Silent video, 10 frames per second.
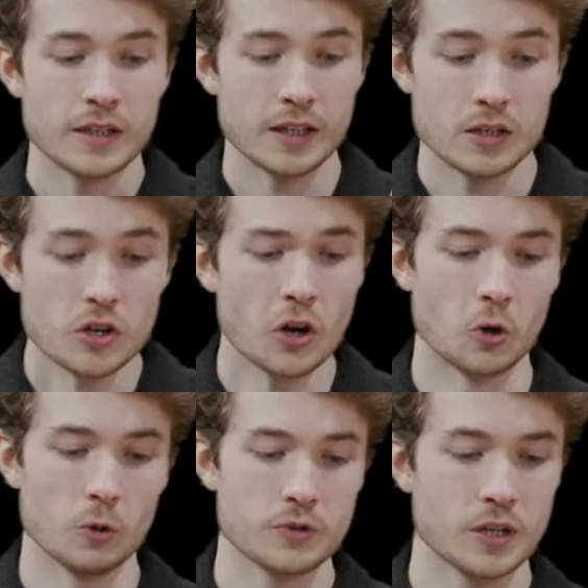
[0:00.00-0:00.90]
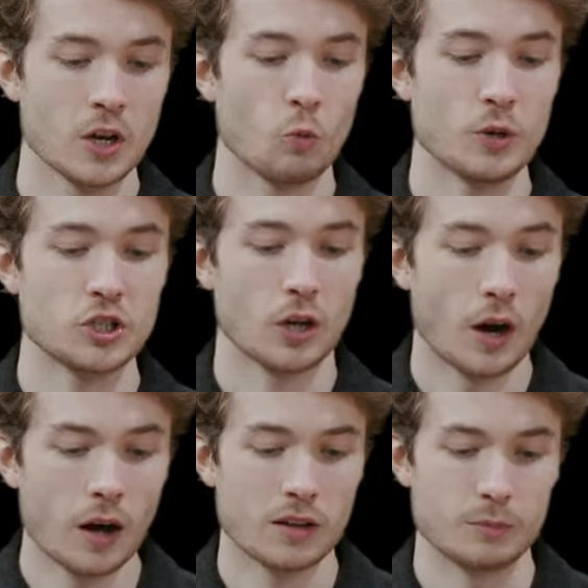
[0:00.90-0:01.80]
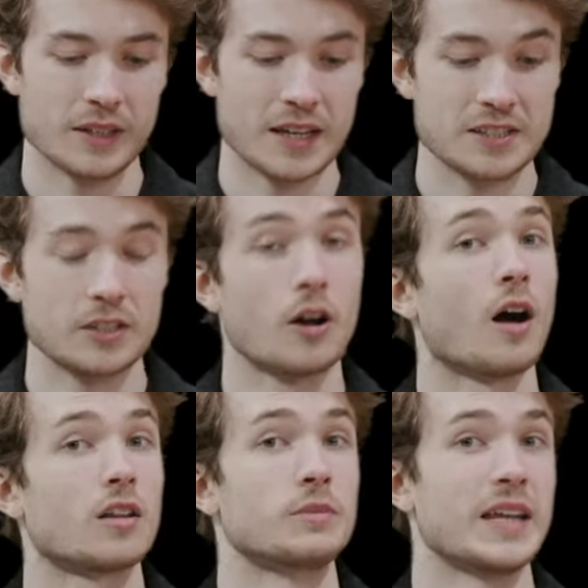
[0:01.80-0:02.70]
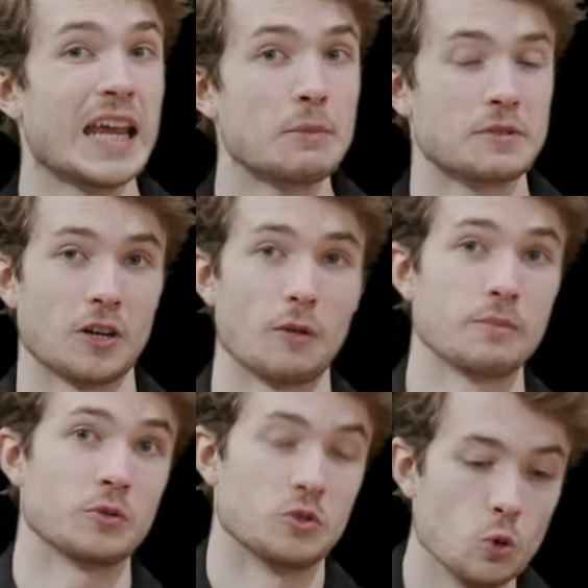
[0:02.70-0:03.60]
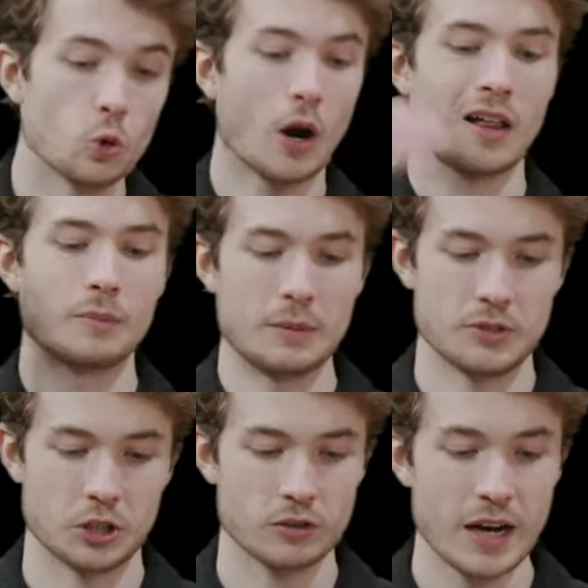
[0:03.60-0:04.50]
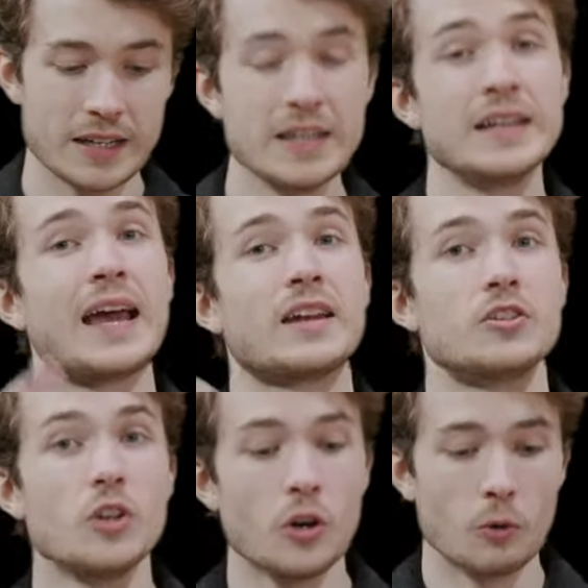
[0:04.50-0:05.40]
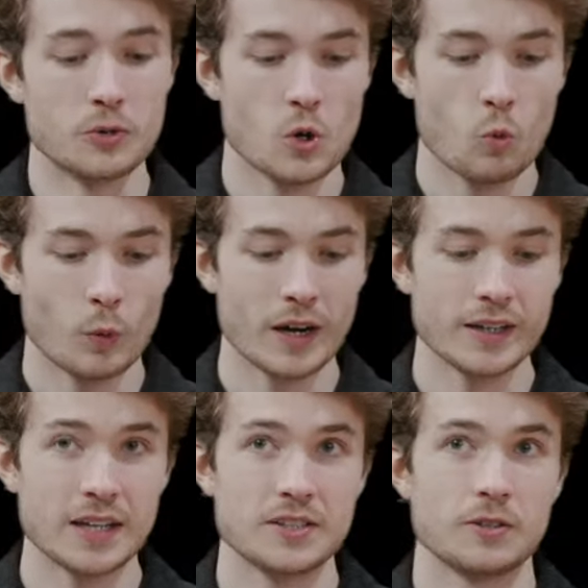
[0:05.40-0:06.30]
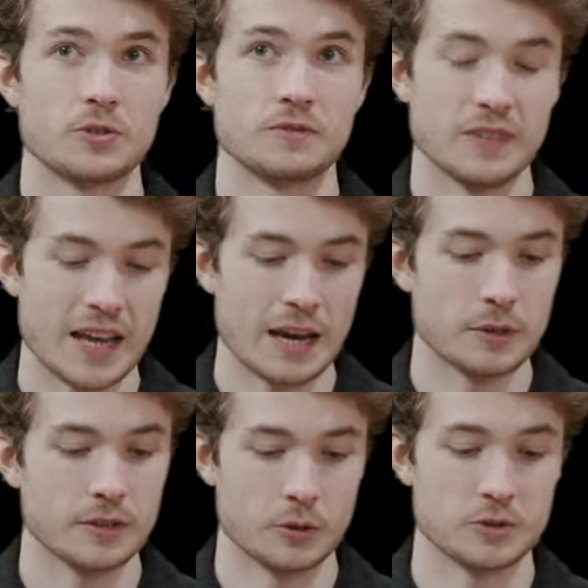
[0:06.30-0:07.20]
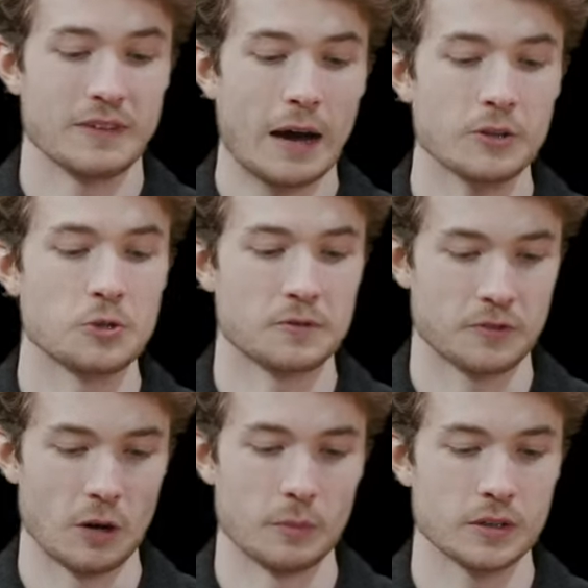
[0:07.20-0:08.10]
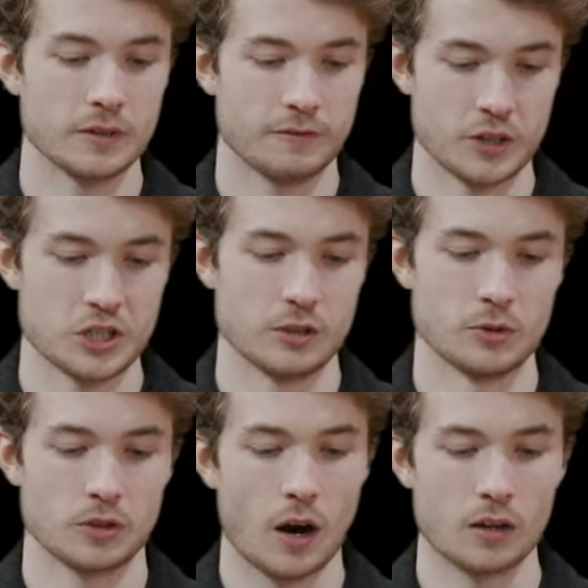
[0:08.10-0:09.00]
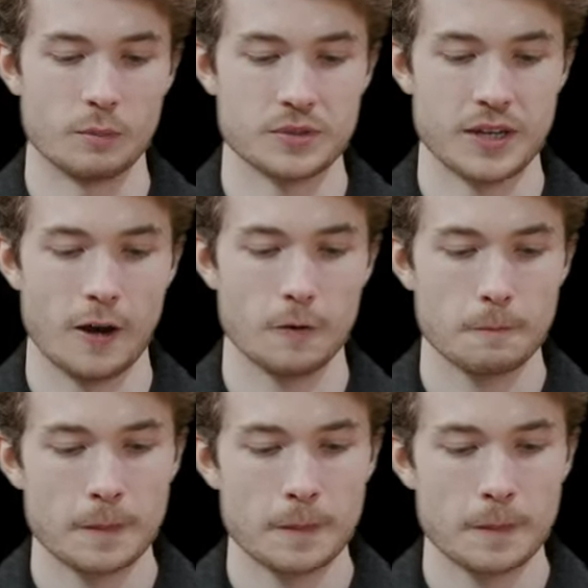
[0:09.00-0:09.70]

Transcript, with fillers: It knows which column it gets the column names from, those new column names to create, and it knows where it gets those name, those values from for each of those columns now.